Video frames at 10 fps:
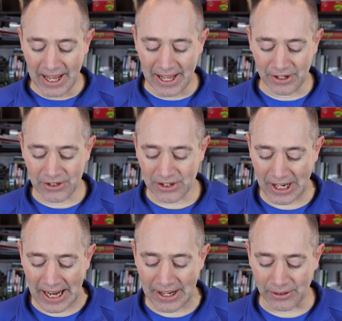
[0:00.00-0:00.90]
and it's
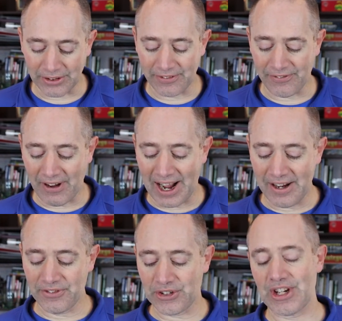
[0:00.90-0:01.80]
titled The
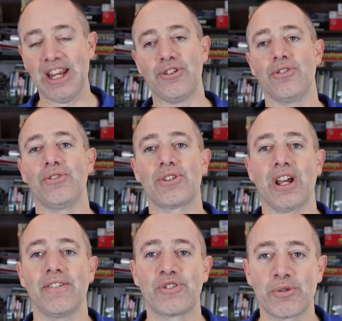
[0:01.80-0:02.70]
5 Stages
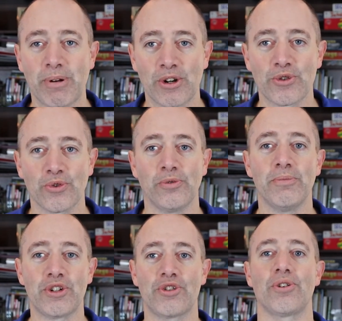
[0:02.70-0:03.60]
of Spiritual
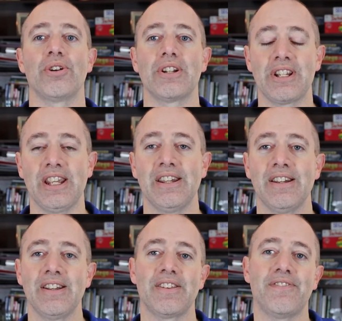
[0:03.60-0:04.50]
Maturity.
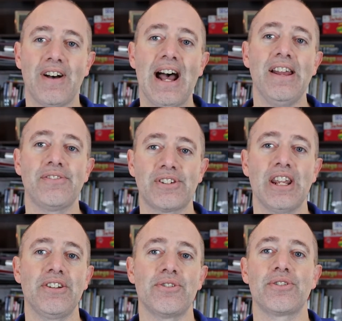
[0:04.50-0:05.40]
The 5
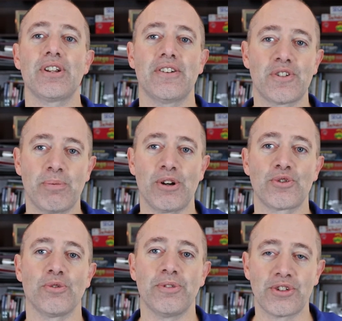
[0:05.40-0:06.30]
Stages of
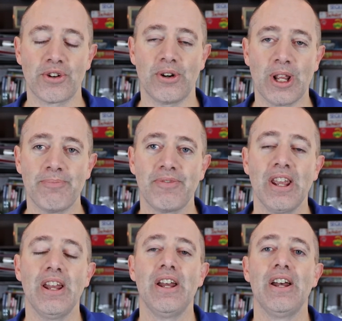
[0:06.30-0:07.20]
Spiritual Maturity.
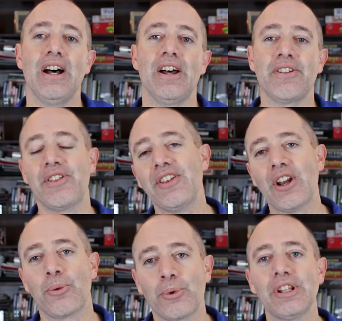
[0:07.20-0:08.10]
The thing
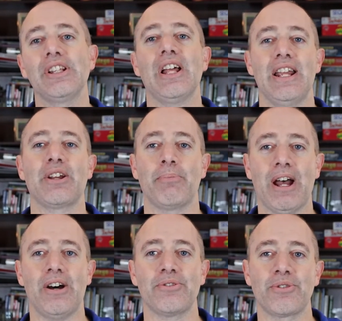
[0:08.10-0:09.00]
that I really like
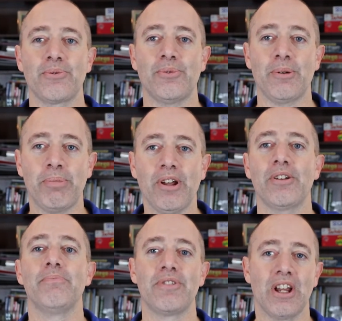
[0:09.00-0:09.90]
about what
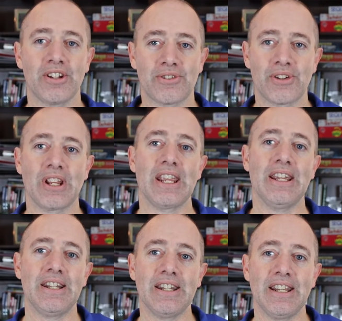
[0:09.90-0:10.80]
Putnam does
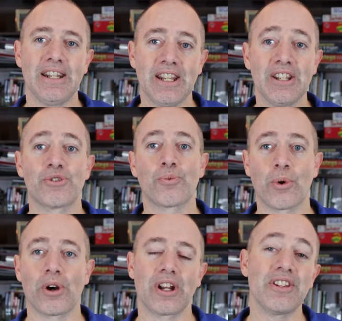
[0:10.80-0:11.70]
in his
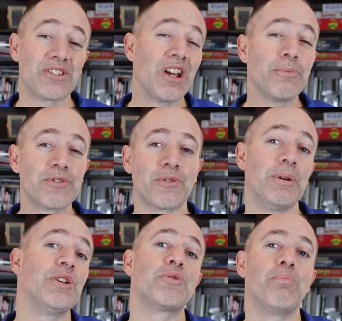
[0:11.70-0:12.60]
work, and this comes
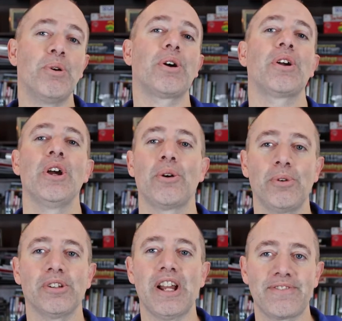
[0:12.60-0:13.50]
from his book,
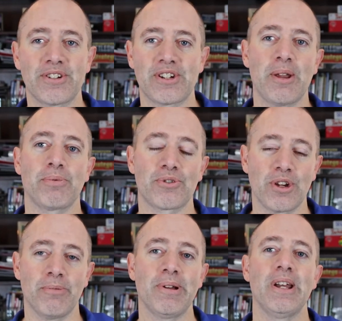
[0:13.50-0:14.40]
Real Life
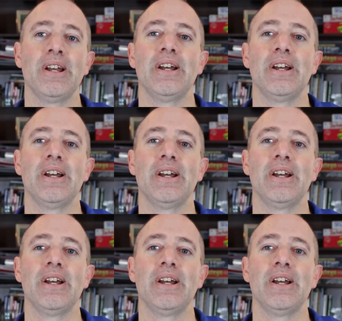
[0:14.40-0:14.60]
Discipleship,